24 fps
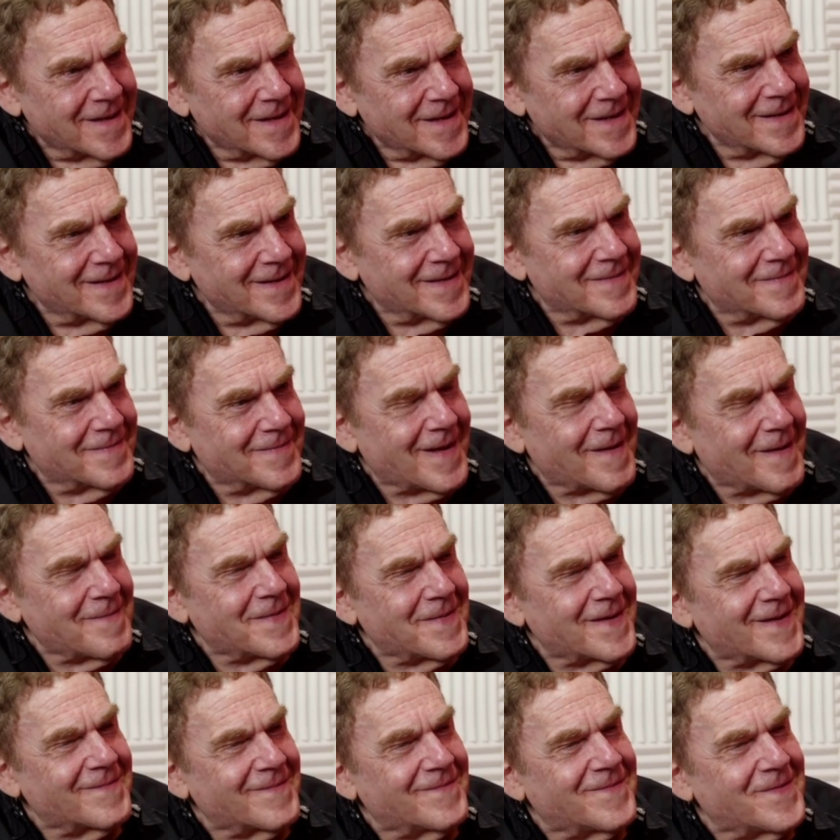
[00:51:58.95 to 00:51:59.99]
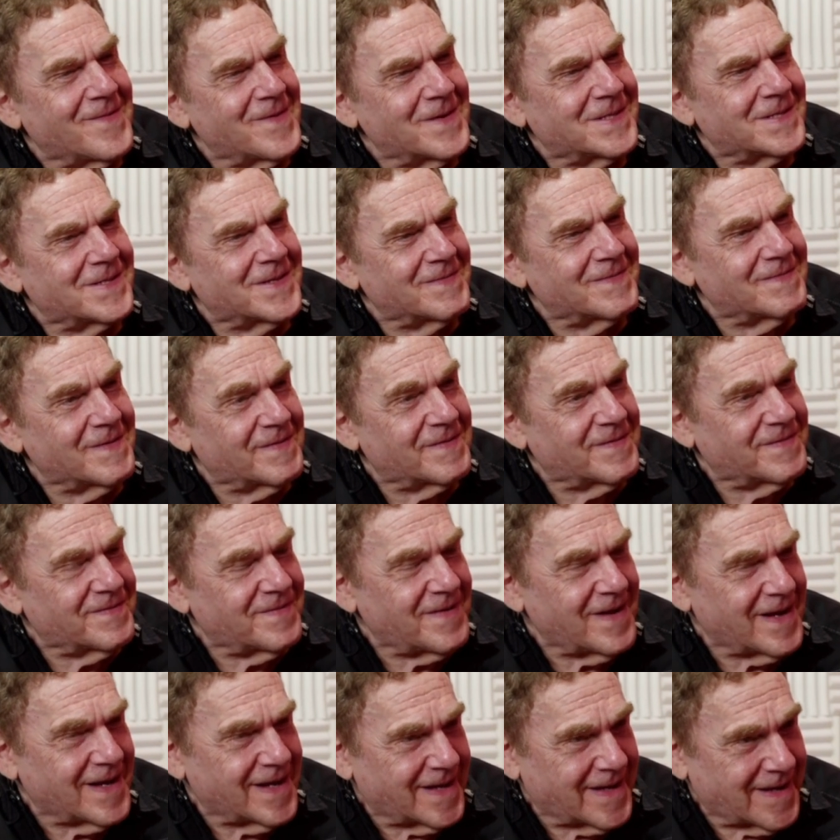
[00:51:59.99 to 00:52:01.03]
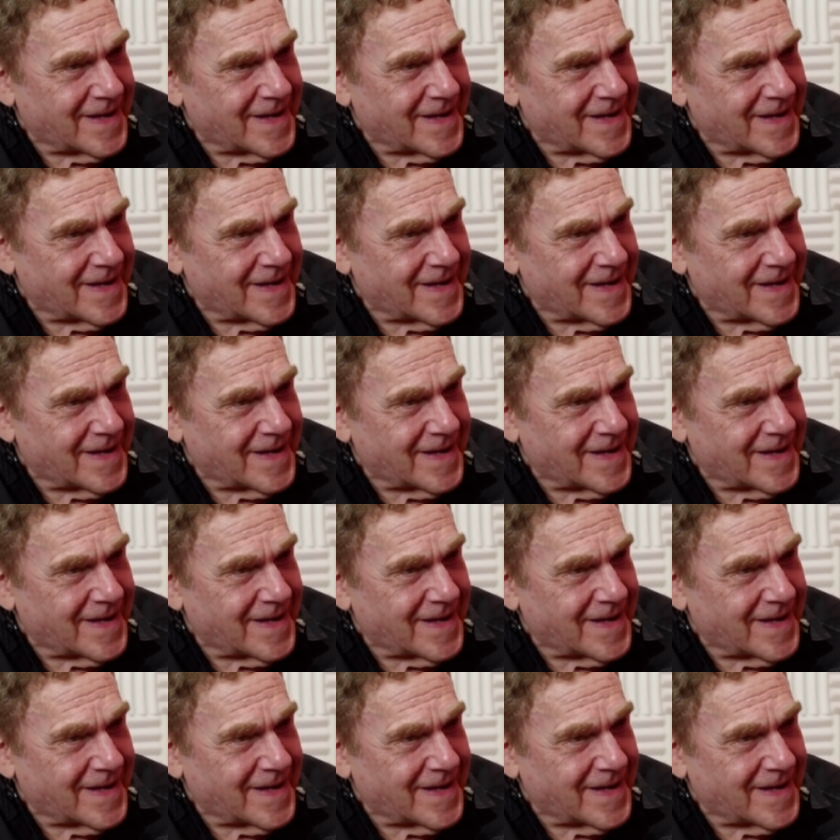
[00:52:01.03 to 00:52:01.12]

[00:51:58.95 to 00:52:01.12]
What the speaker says: How about a voiceover fake?